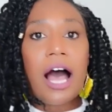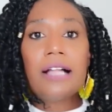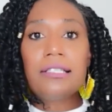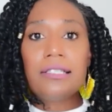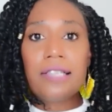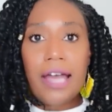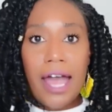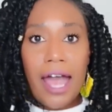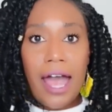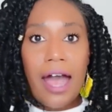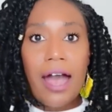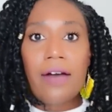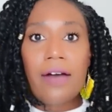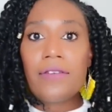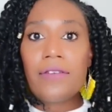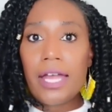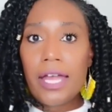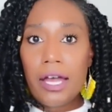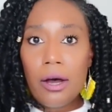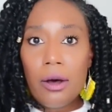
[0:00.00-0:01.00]
to have
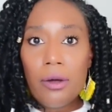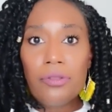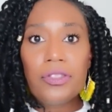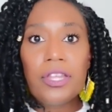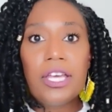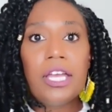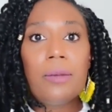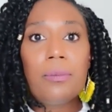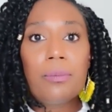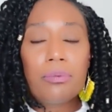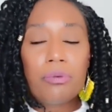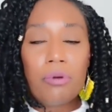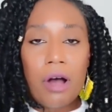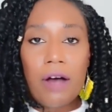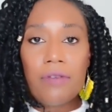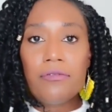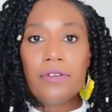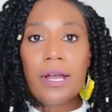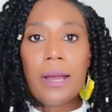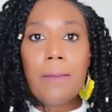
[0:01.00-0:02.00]
healthy
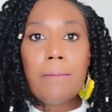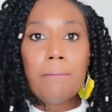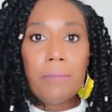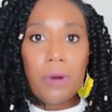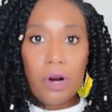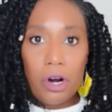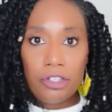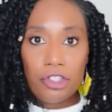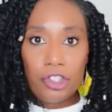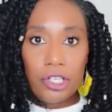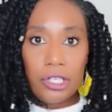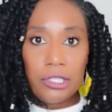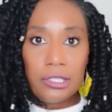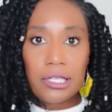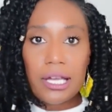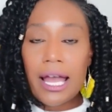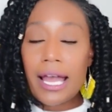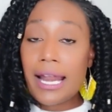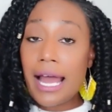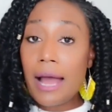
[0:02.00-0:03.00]
profit margins.
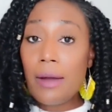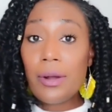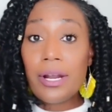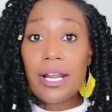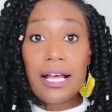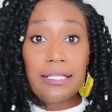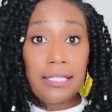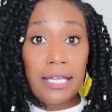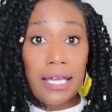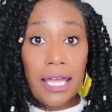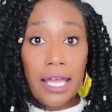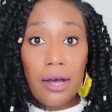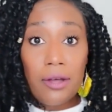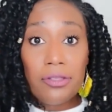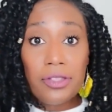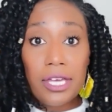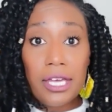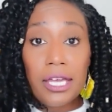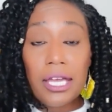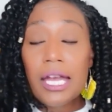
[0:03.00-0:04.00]
And when I say
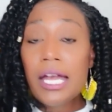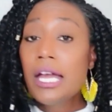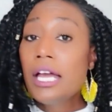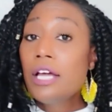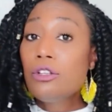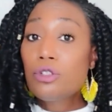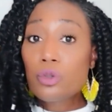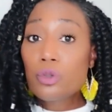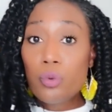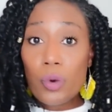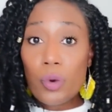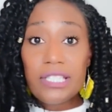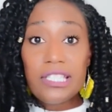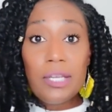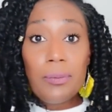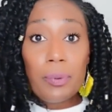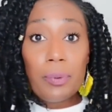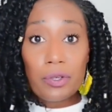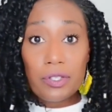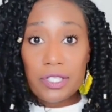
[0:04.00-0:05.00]
healthy,
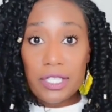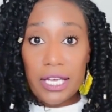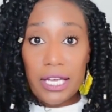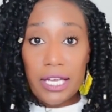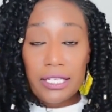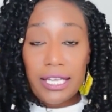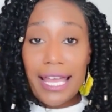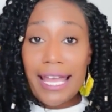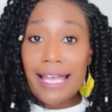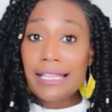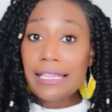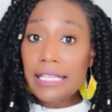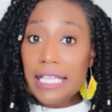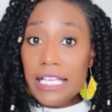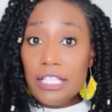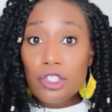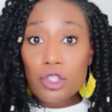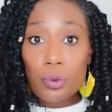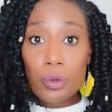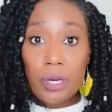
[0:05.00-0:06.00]
20%, at
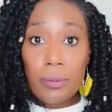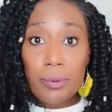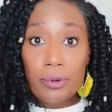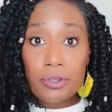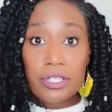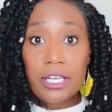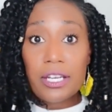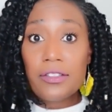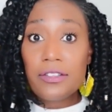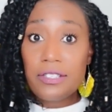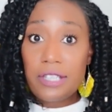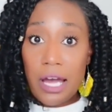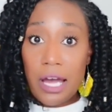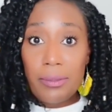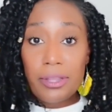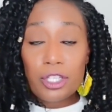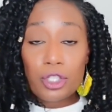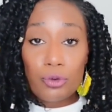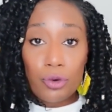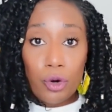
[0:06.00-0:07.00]
least 20% of the time
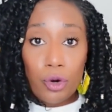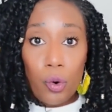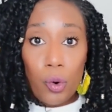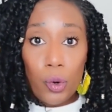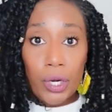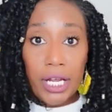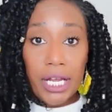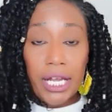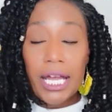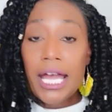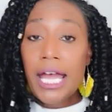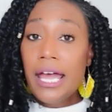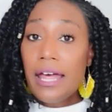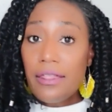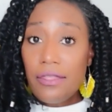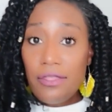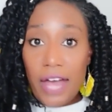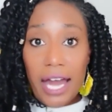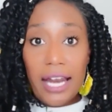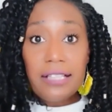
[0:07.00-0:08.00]
of this recording,
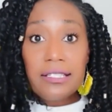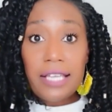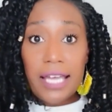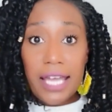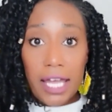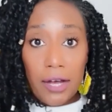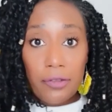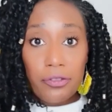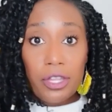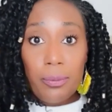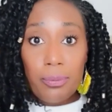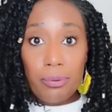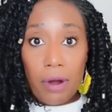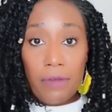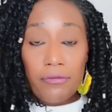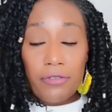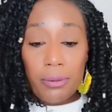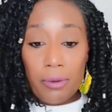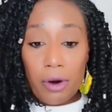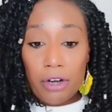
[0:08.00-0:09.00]
that is a healthy
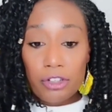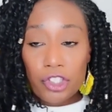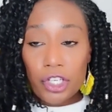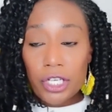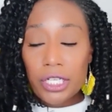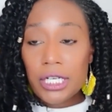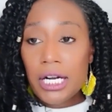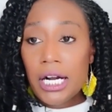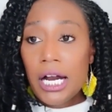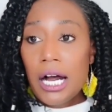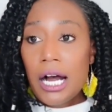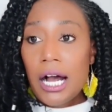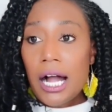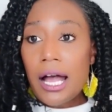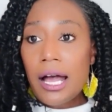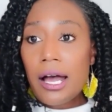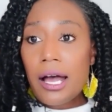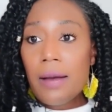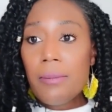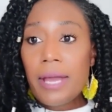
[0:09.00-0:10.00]
profit margin.
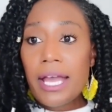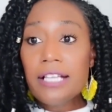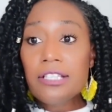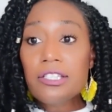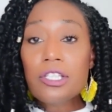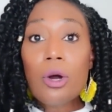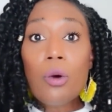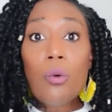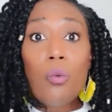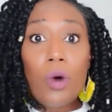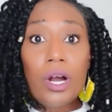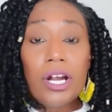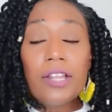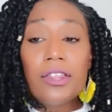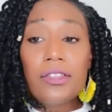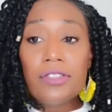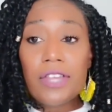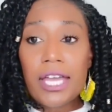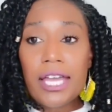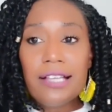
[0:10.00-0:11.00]
And so one of
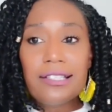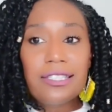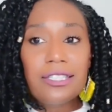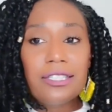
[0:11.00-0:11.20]
the things